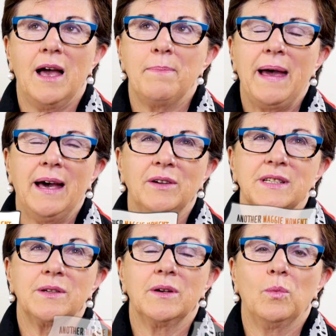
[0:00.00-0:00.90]

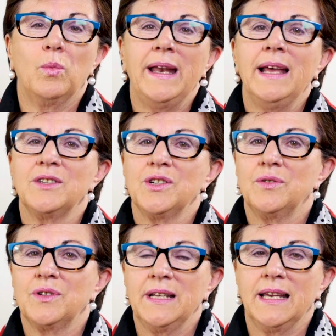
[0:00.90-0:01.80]
about when our
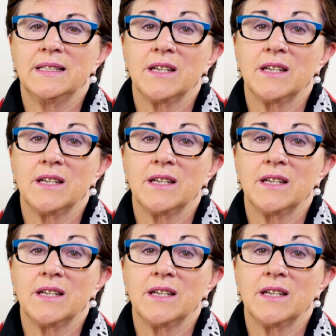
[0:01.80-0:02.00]
children get